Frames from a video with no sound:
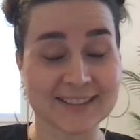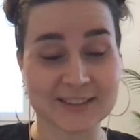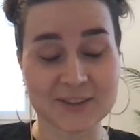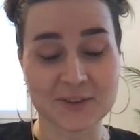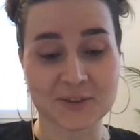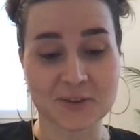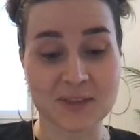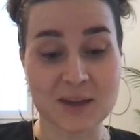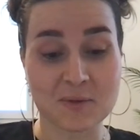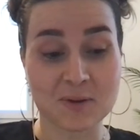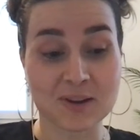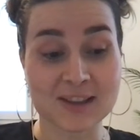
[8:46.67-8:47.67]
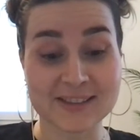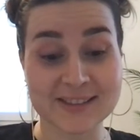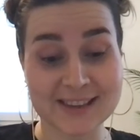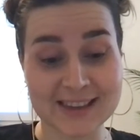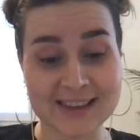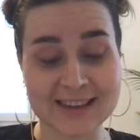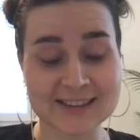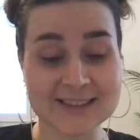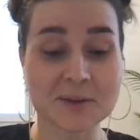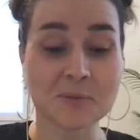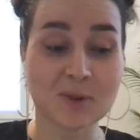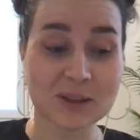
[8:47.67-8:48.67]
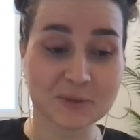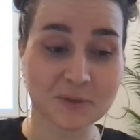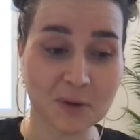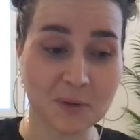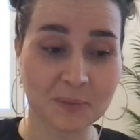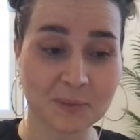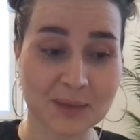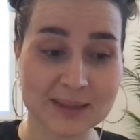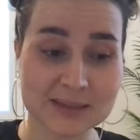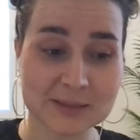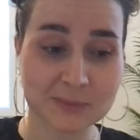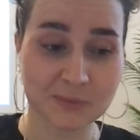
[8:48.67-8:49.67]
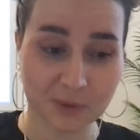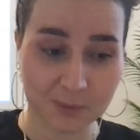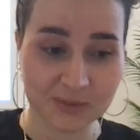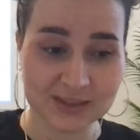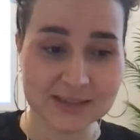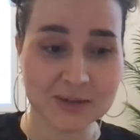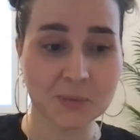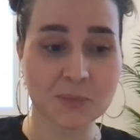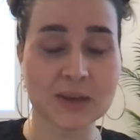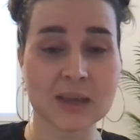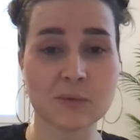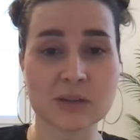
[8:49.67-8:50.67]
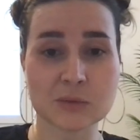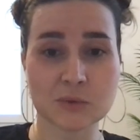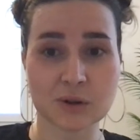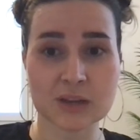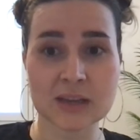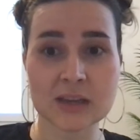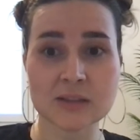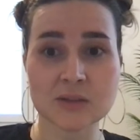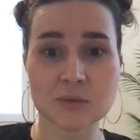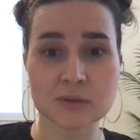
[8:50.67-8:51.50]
network is key. Someone from this company was working